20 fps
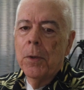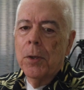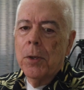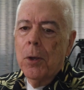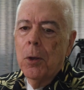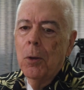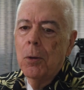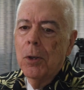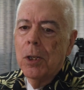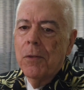The
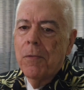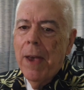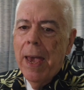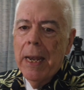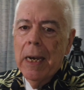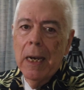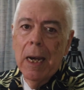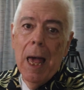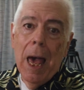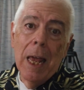schools have
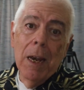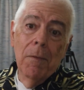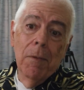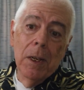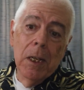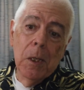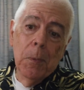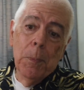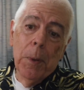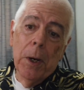had a lot
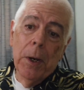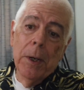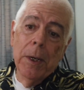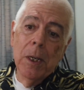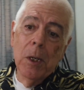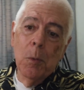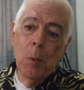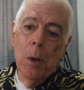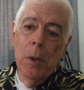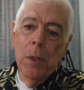of
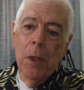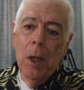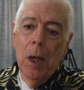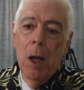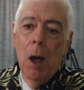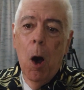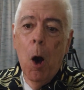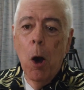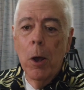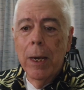experience with
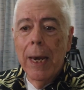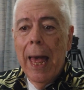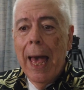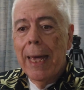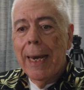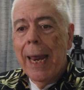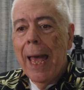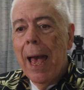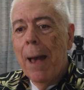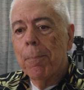
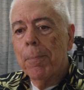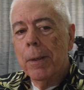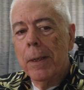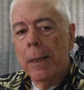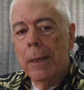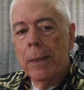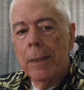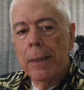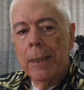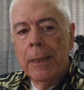online
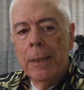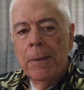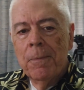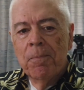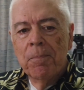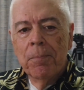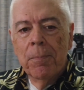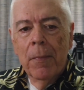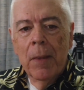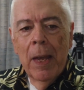applicants,
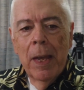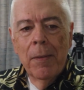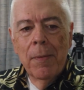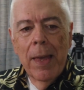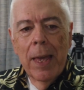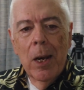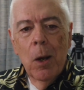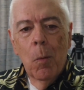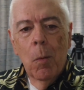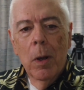
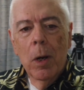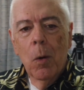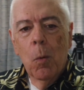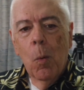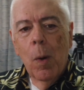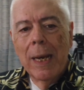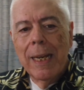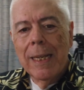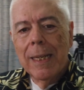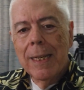and they don't want
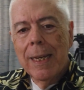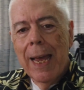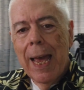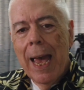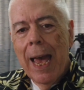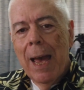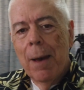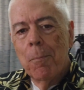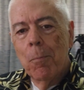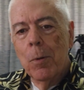to waste
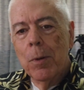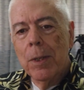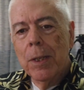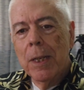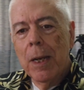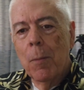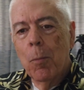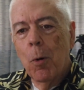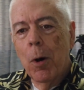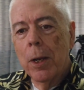time with
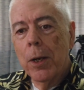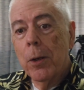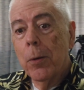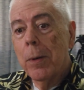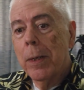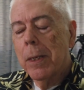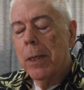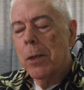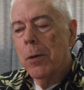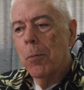someone
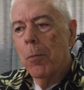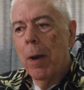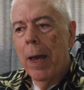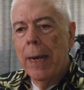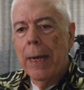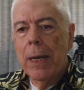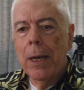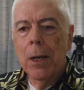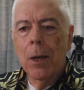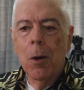who isn't
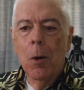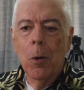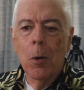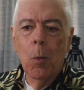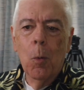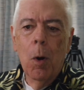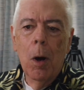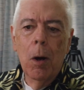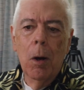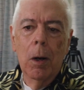ready to go
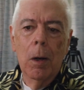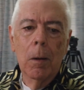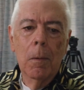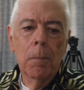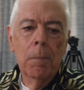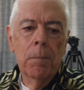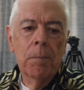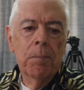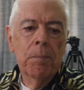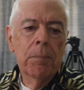to work,
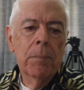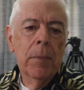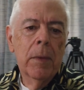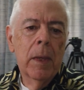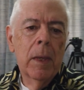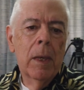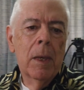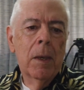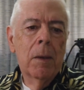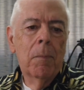
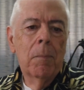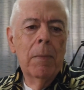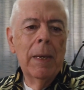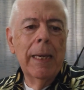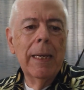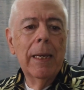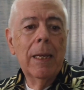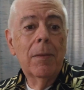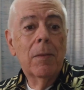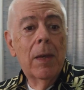
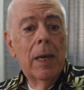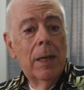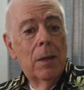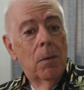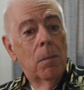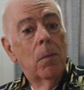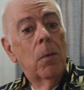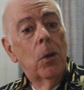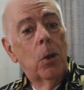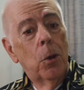meaning
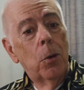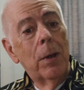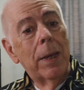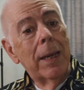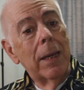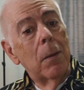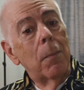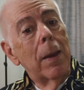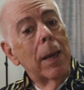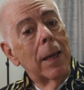that you
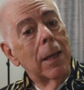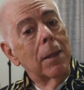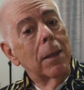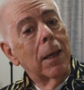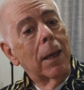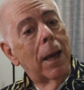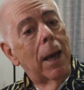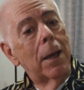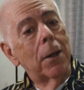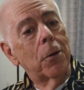need to be in
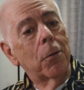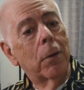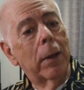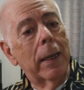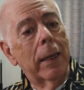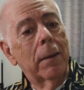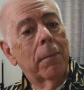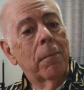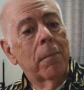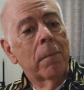the
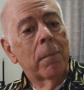country.